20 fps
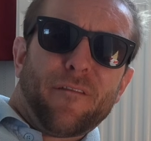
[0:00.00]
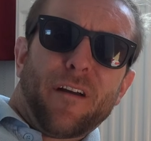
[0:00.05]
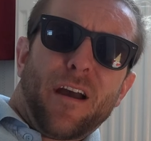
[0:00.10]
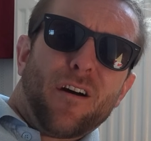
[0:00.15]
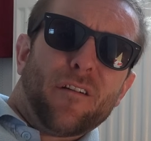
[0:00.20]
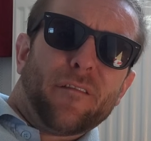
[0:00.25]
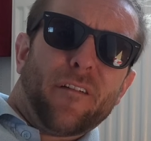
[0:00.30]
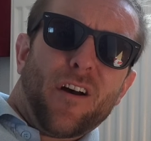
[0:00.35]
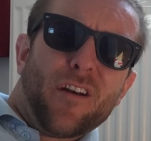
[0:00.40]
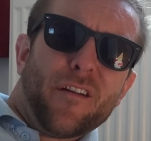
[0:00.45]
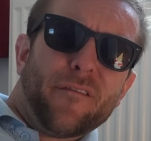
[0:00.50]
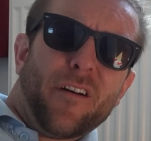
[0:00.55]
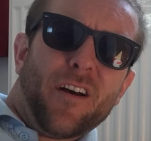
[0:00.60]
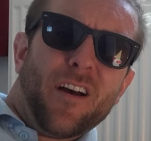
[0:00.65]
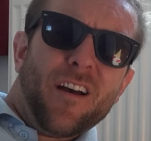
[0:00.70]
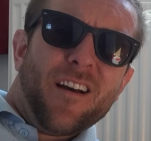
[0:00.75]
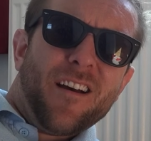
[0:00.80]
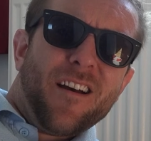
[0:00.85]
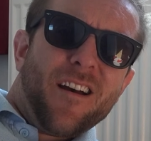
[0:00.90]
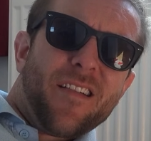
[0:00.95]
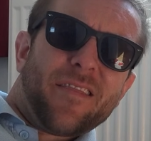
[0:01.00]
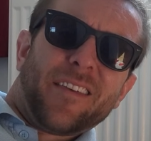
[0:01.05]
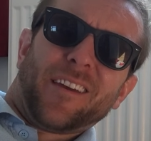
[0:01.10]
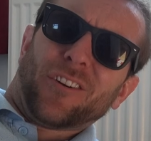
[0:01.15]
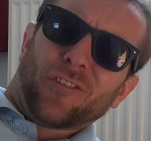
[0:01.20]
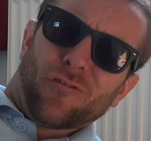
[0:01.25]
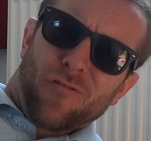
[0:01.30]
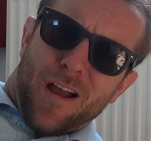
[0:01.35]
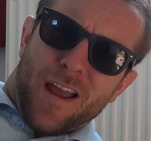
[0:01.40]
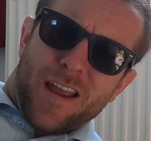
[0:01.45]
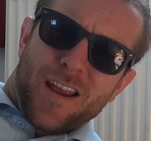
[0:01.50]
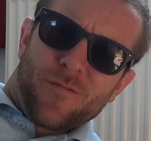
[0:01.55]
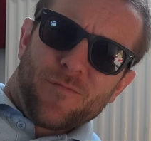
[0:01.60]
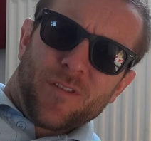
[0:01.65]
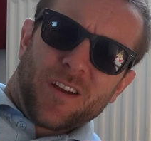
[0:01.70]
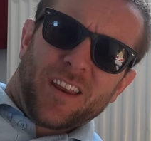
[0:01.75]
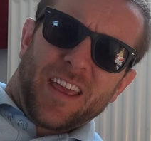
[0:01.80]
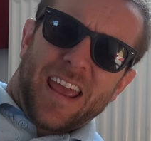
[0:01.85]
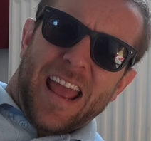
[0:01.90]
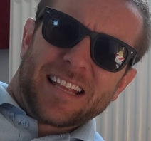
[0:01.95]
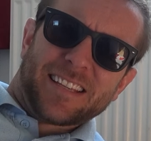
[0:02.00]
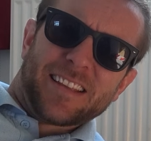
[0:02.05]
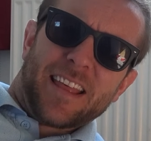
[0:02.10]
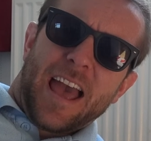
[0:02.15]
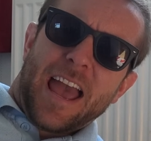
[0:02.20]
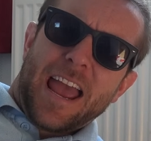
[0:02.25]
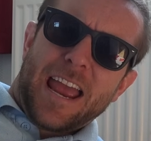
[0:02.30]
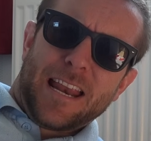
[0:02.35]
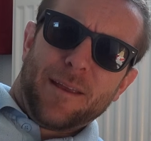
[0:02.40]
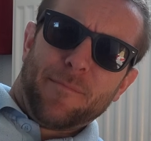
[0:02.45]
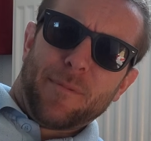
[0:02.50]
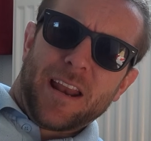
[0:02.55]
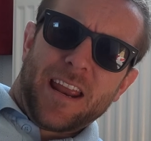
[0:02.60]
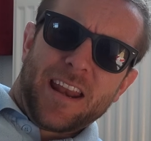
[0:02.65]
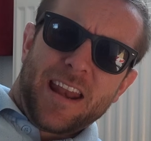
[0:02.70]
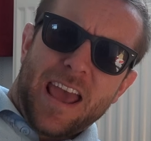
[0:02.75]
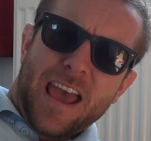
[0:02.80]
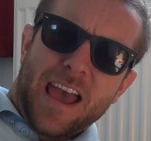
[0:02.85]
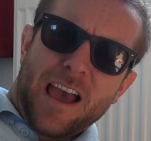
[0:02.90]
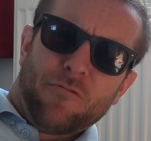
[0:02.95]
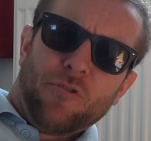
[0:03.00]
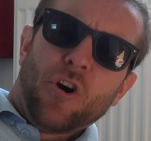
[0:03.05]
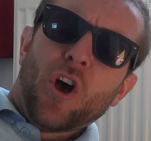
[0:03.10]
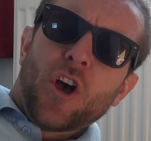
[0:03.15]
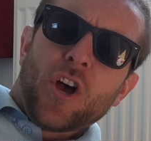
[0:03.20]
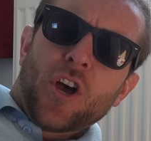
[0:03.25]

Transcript: valve over, then great, we're going to get to that any minute now.